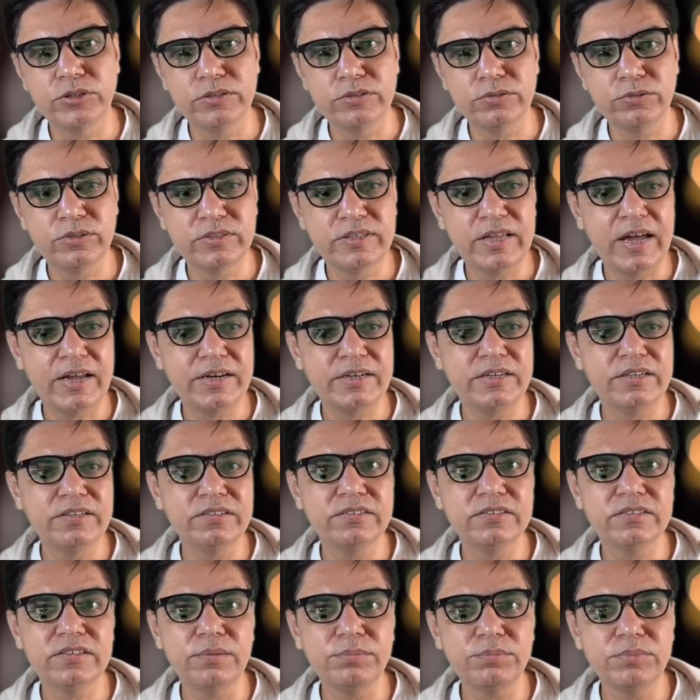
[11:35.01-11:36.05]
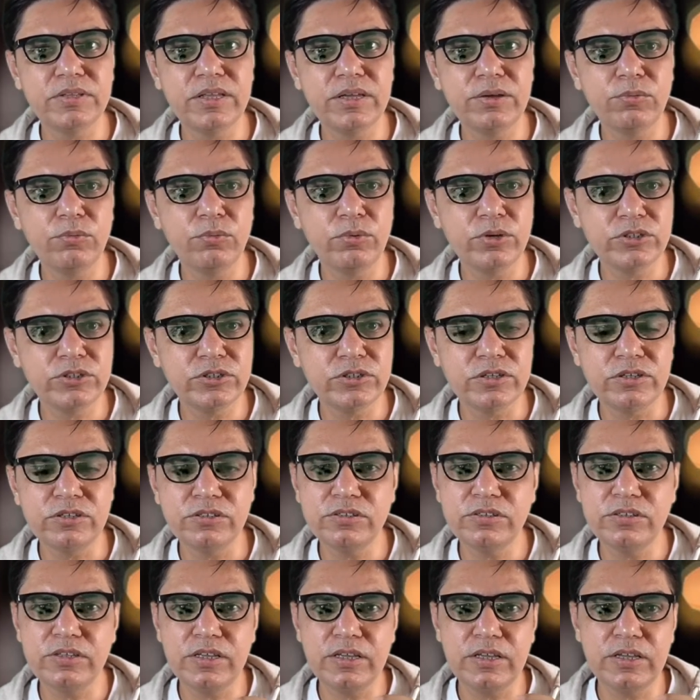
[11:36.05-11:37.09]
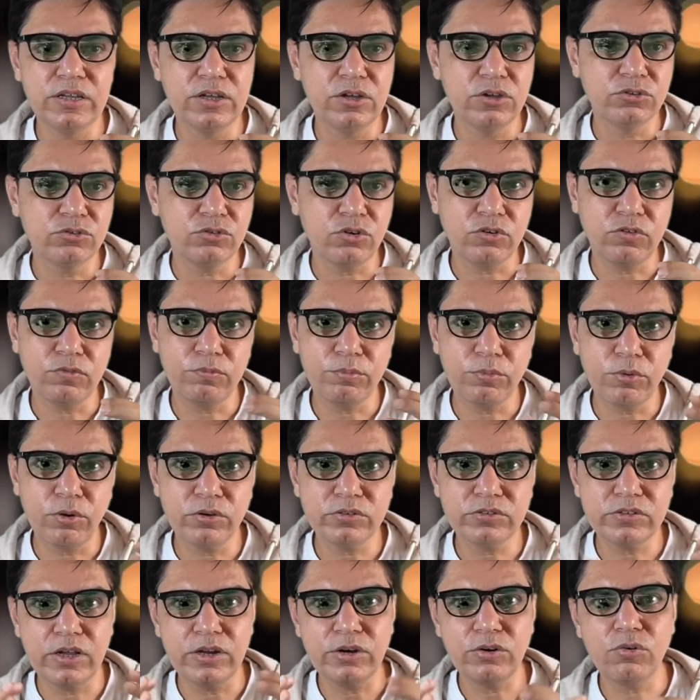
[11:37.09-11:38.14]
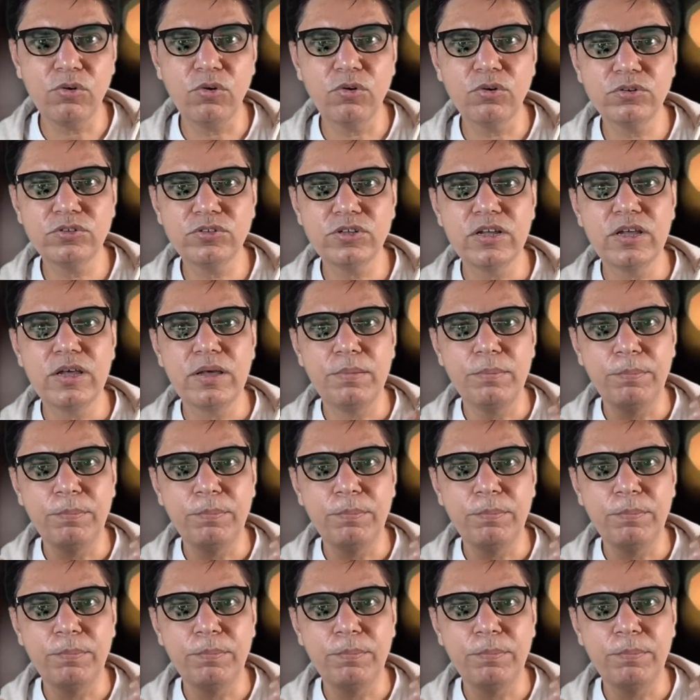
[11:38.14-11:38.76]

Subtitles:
So that is something which is the sort of pros and cons